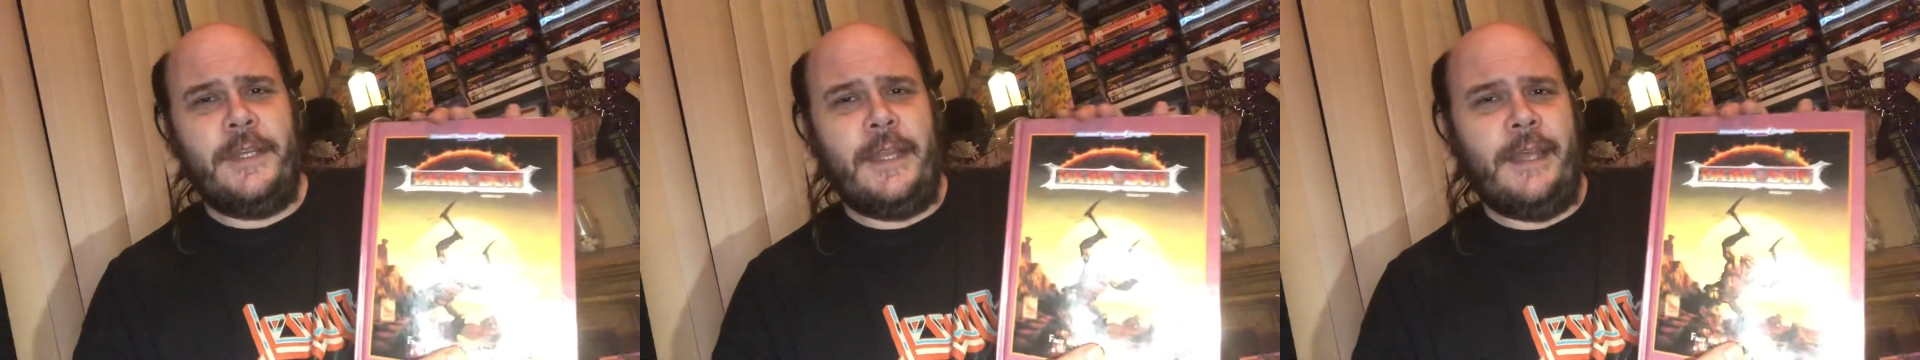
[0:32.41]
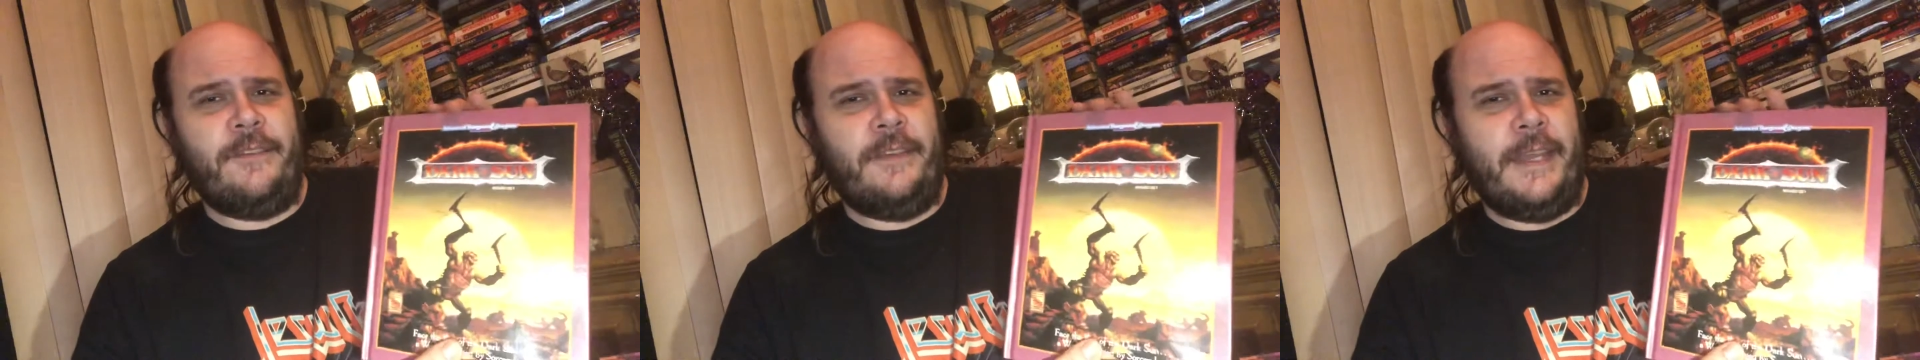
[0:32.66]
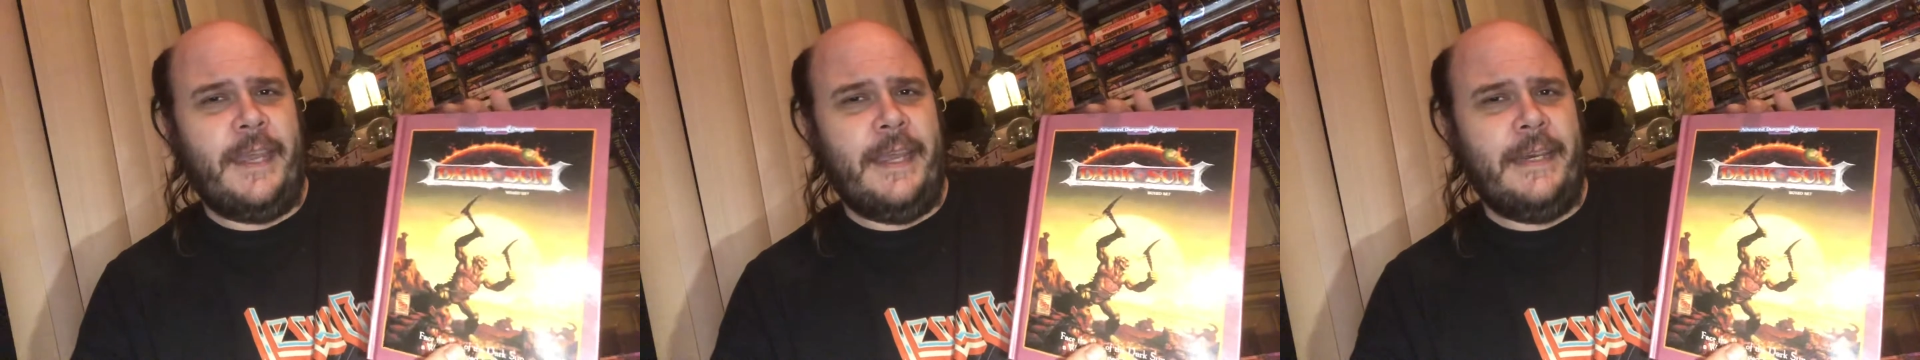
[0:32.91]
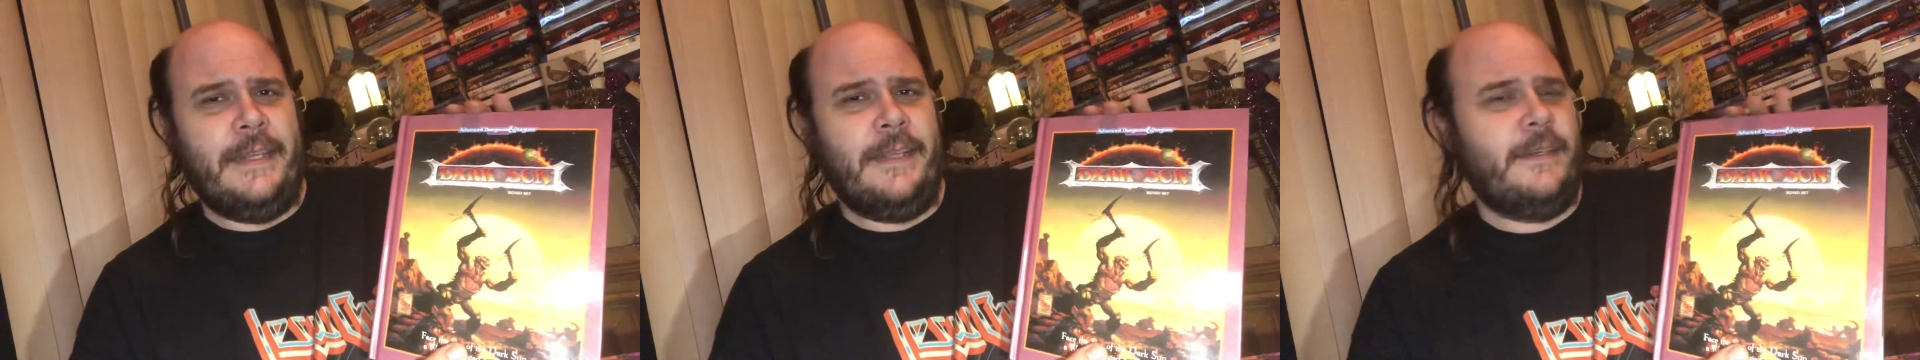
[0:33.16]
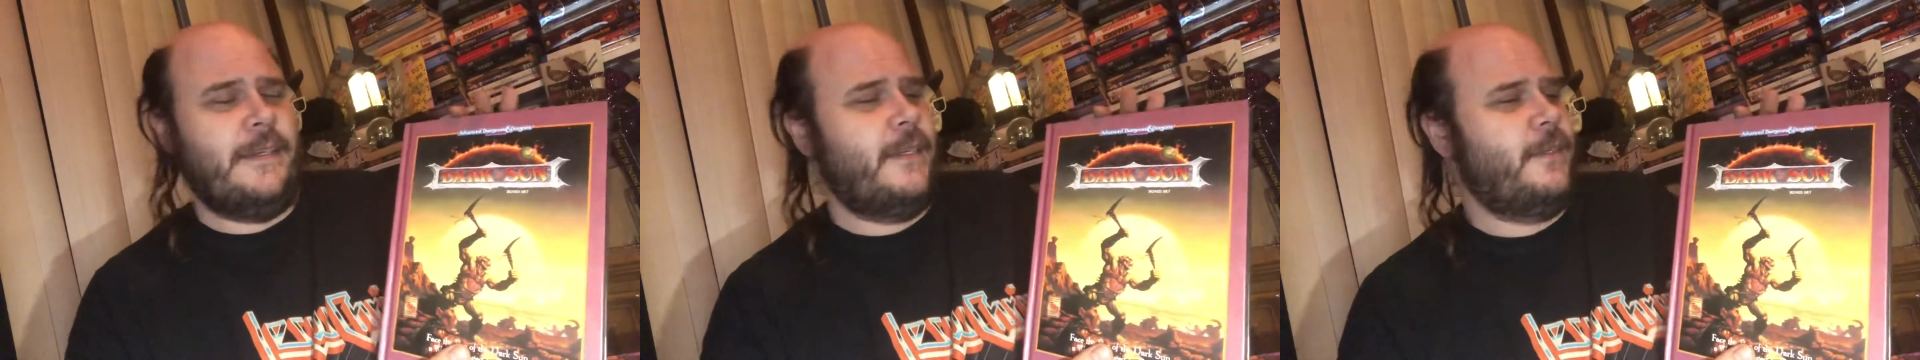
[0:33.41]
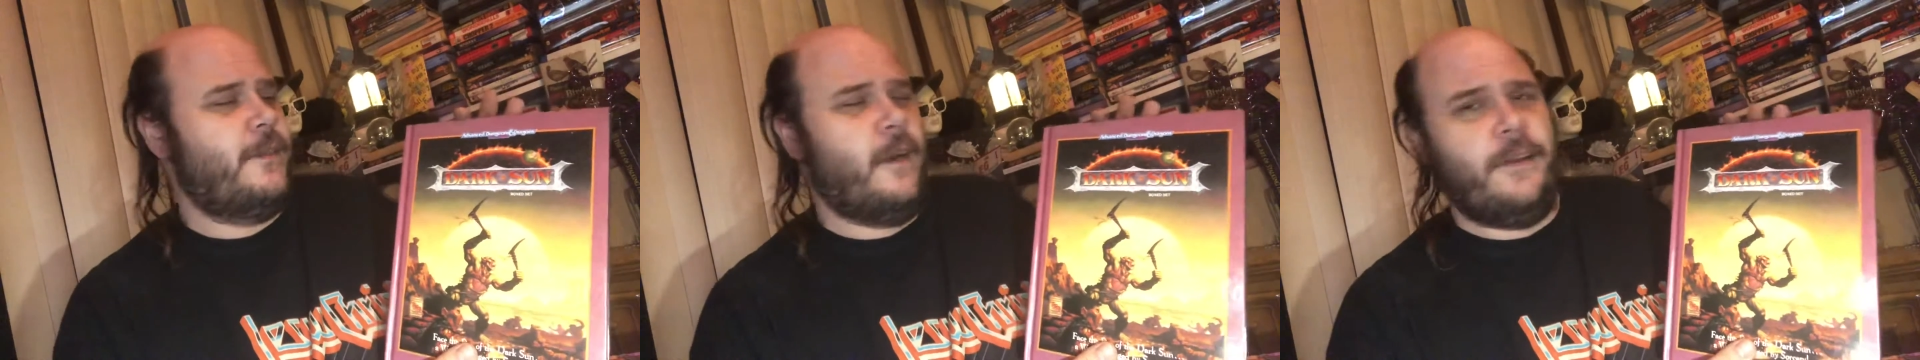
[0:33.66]
classic AD&D
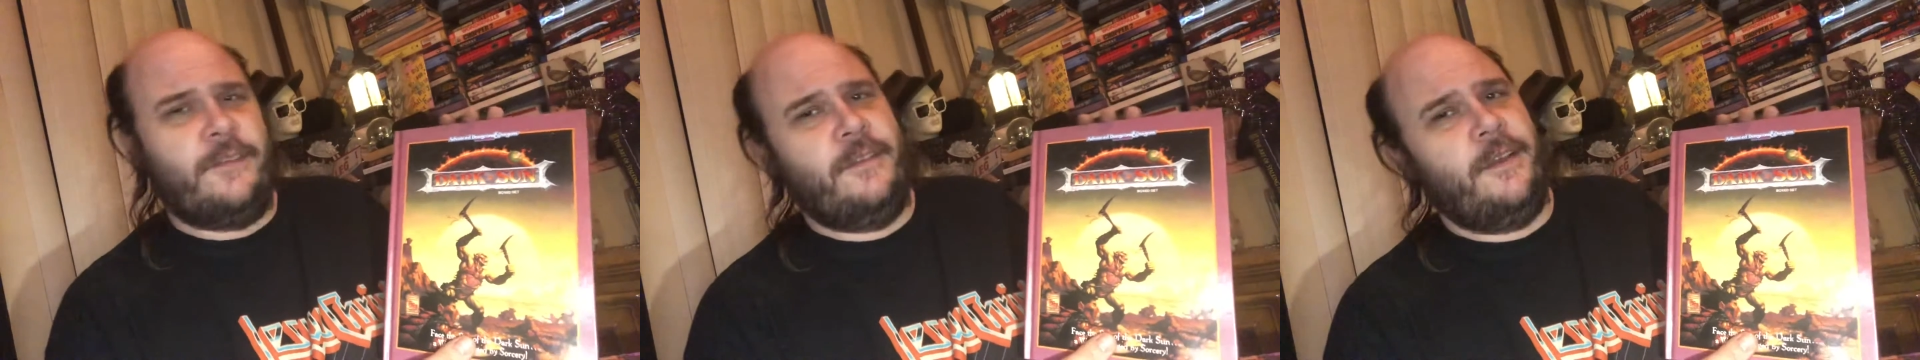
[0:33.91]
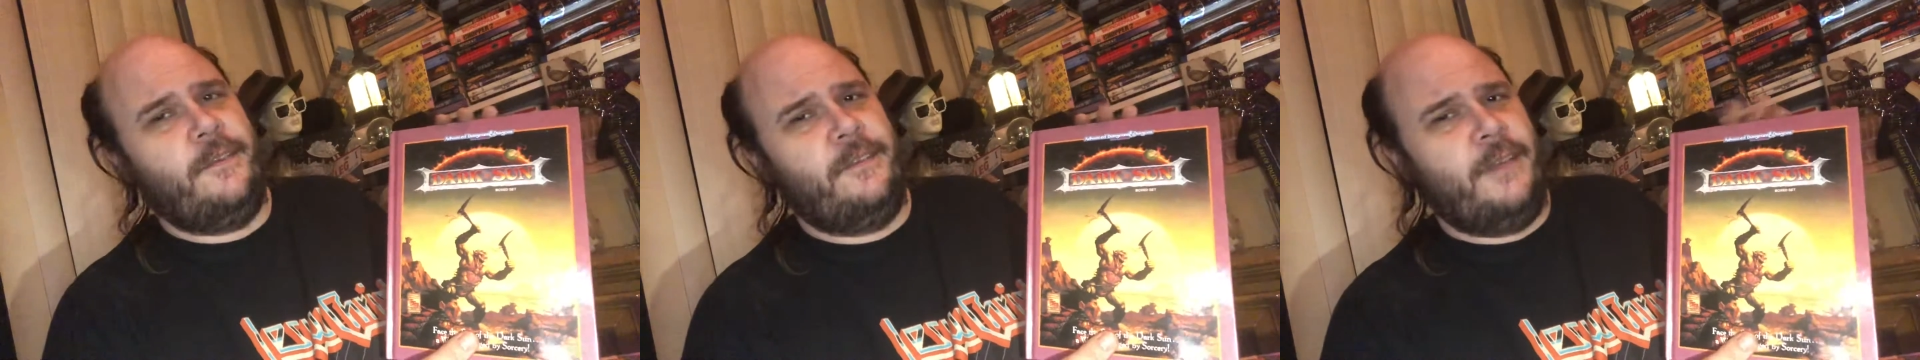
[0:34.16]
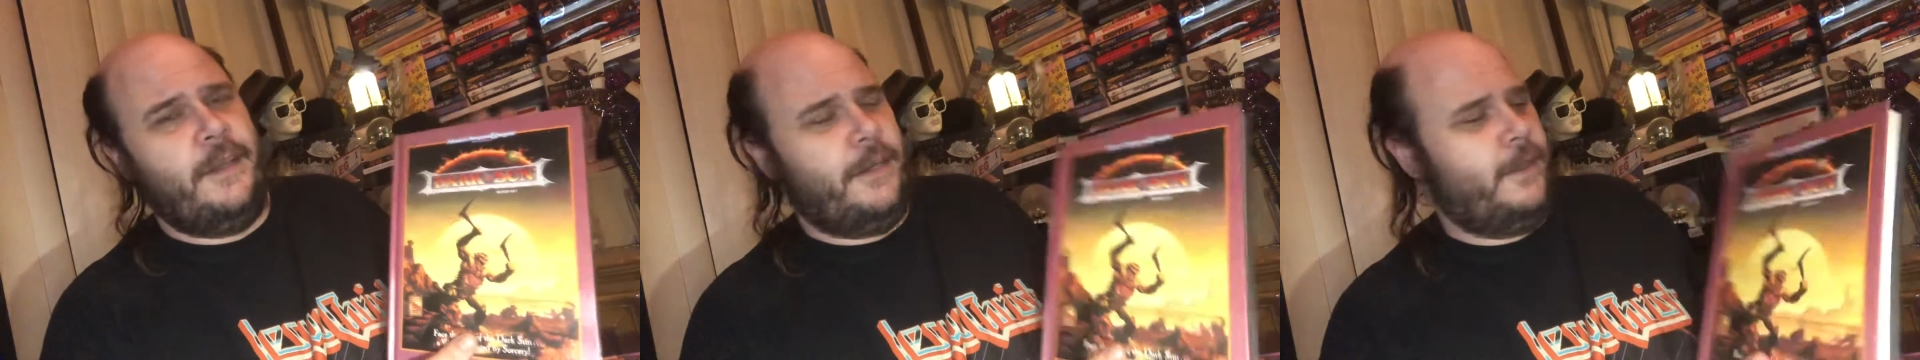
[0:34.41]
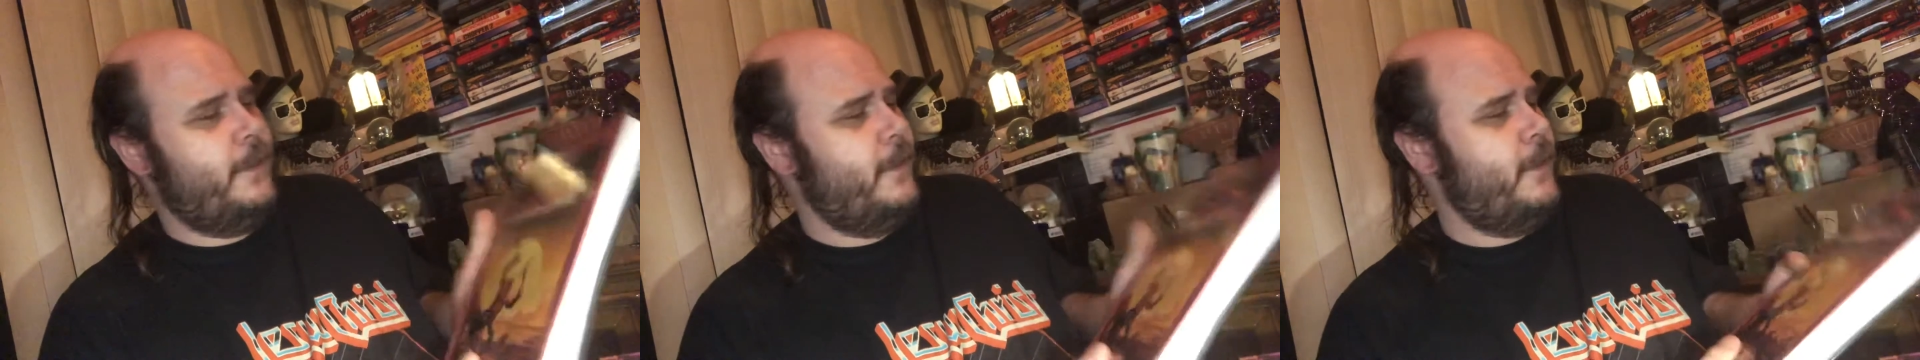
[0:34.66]
Dark Sun setting.